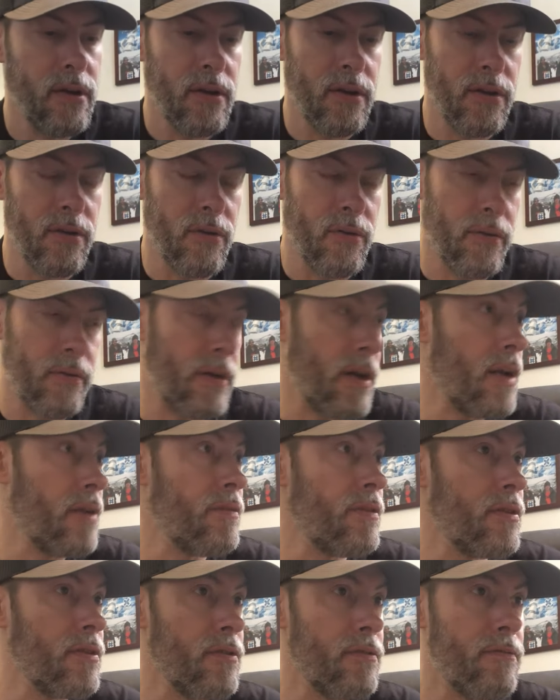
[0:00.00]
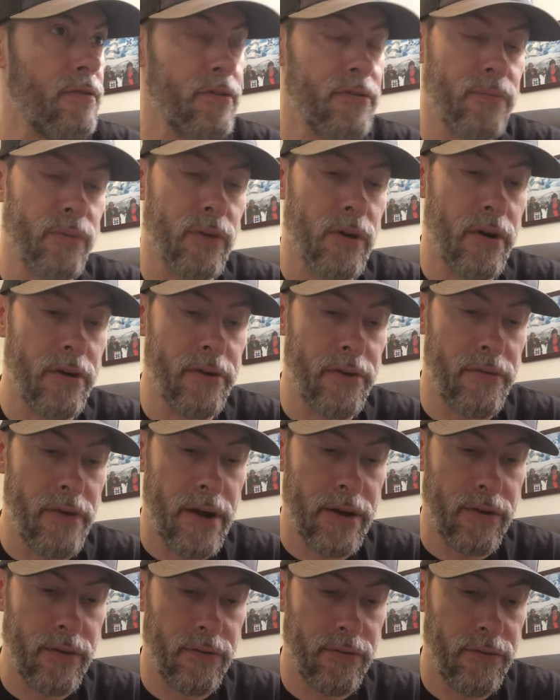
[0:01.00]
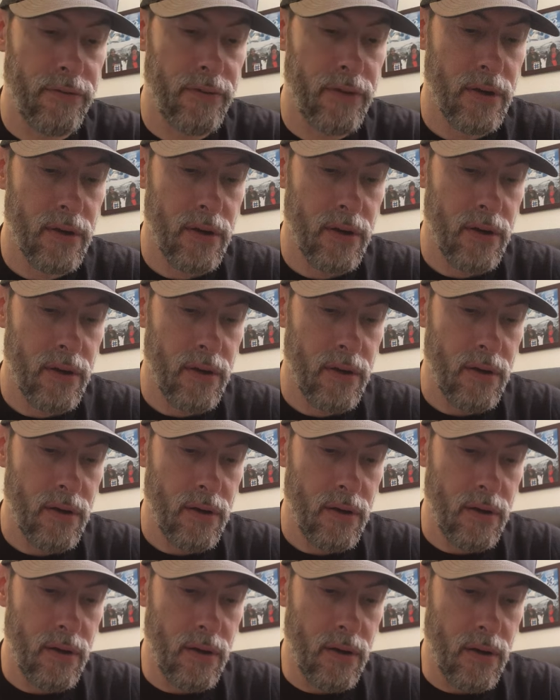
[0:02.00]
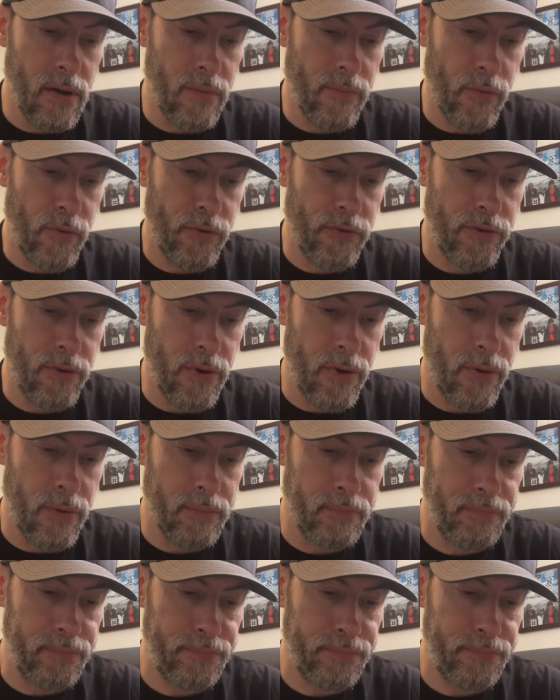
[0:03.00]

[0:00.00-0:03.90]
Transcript: you know, kind of in their first 100 records or so.